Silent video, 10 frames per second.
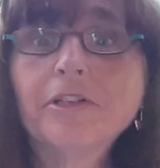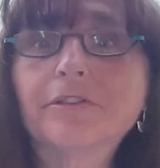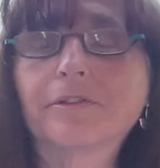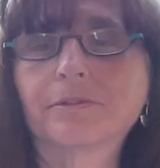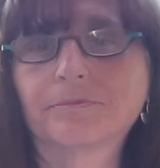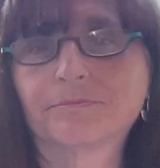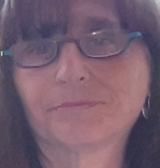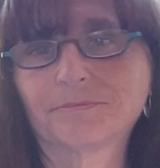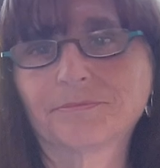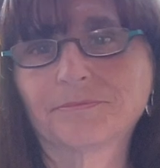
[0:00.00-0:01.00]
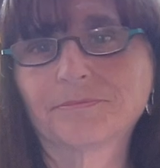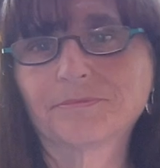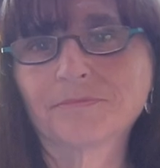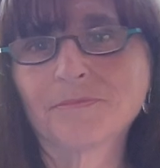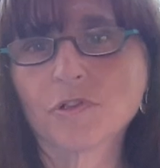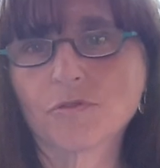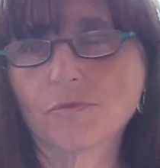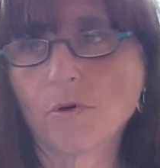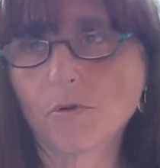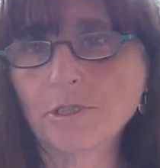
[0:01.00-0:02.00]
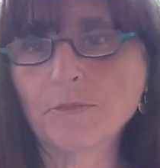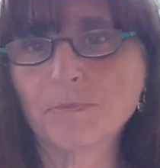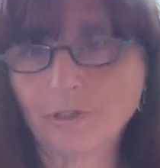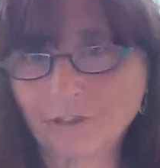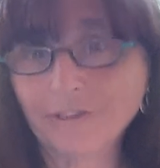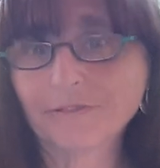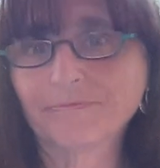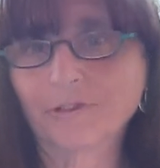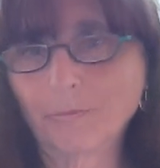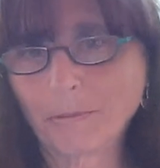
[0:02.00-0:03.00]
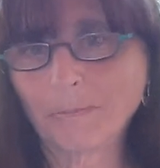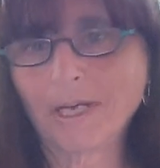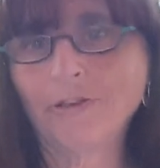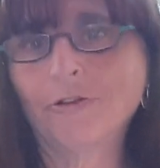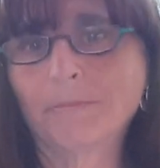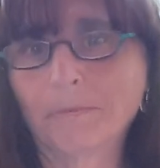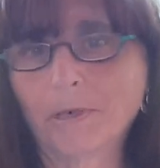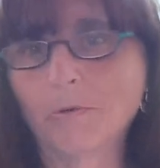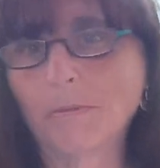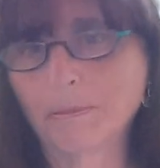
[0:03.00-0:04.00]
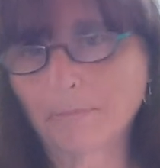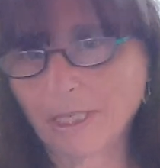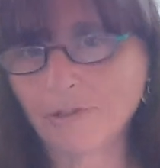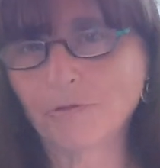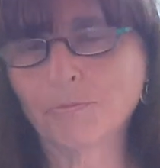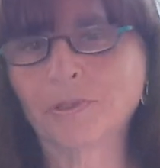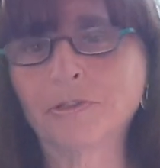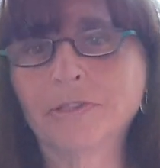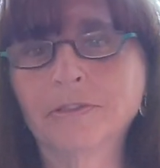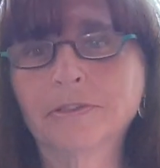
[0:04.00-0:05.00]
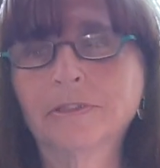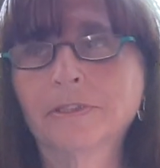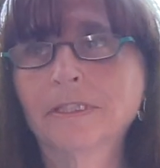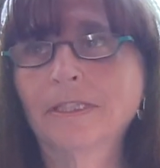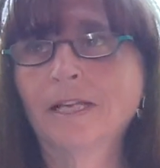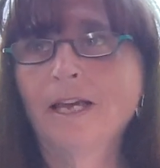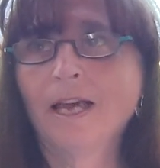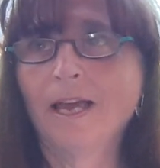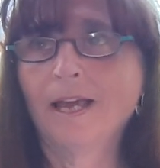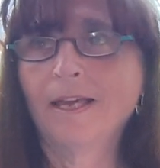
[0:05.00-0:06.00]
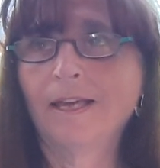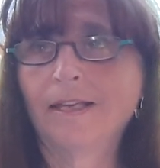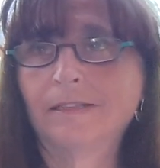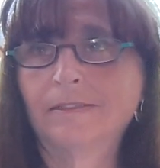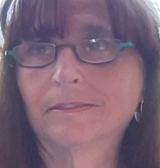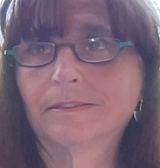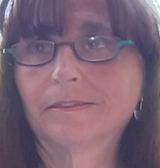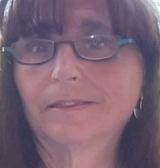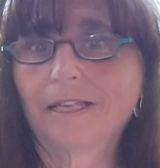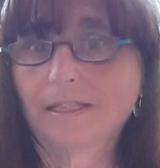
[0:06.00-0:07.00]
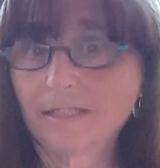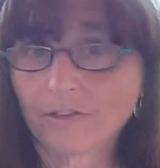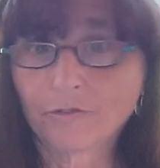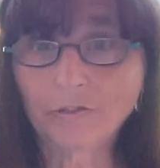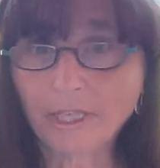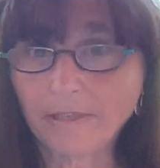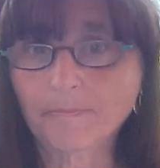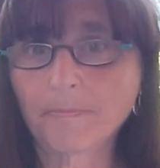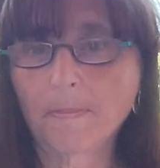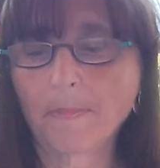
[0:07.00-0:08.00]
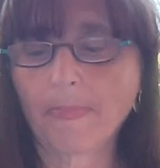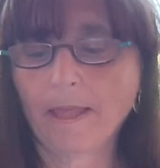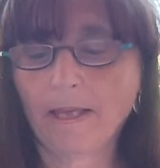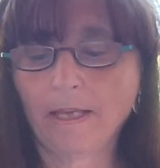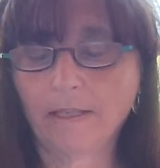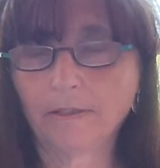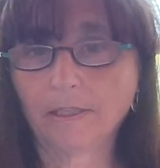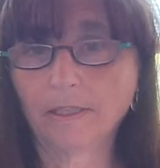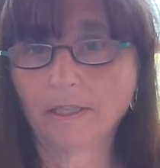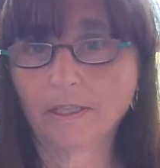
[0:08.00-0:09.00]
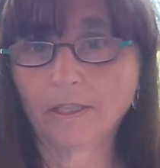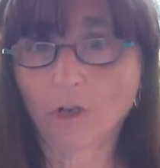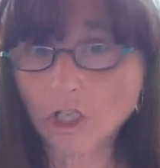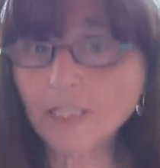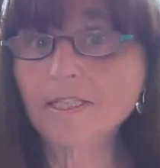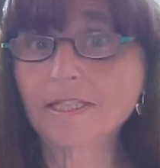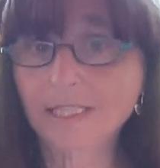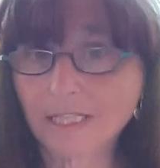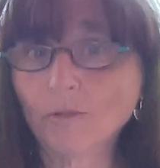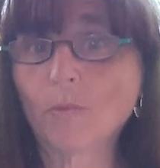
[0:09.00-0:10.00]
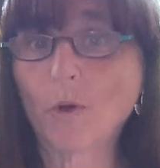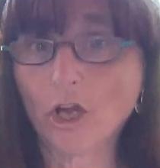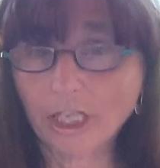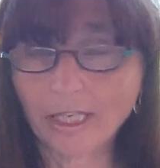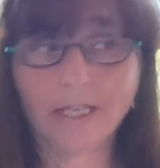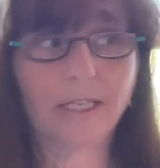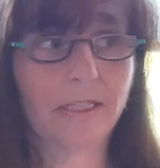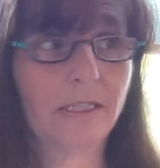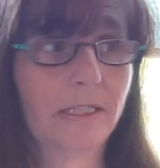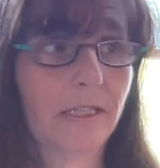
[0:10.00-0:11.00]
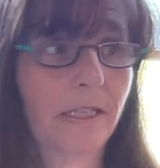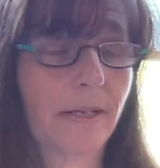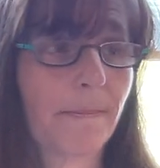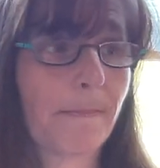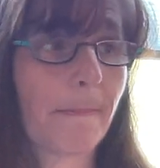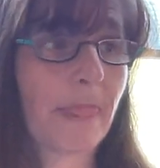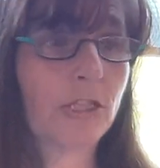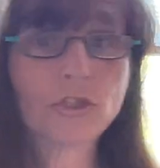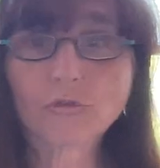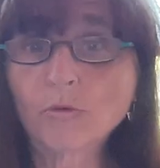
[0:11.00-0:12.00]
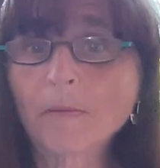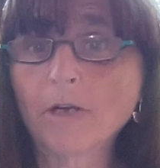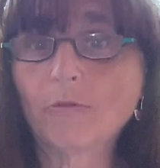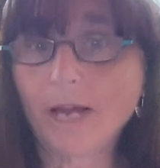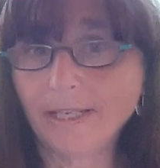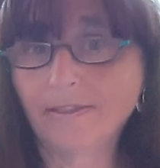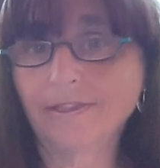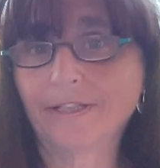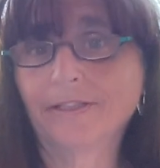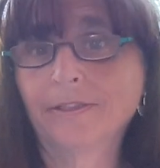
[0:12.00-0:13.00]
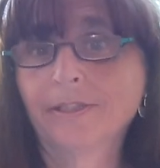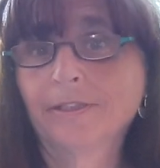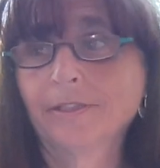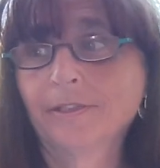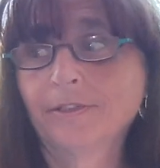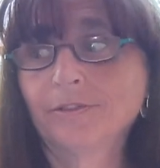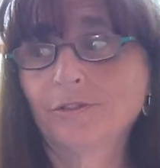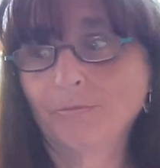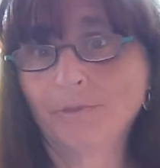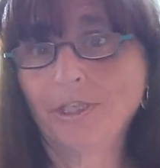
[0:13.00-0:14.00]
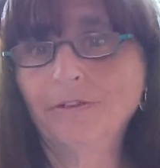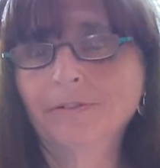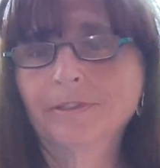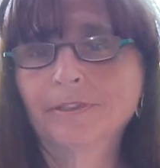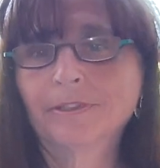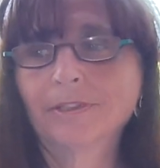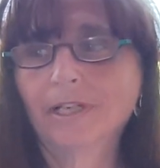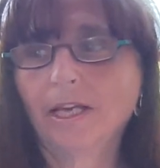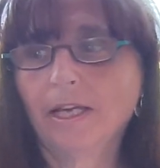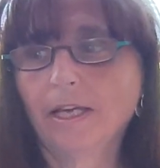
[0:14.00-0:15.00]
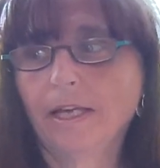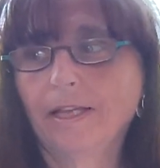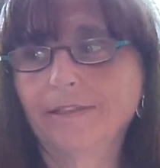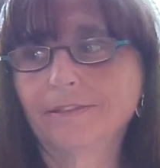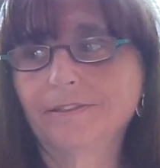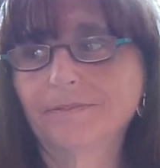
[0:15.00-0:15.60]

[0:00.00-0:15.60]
healed through Holy Spirit, not by mind, not by power, but by His Spirit, and get set free. And God is still working through my writing to me, and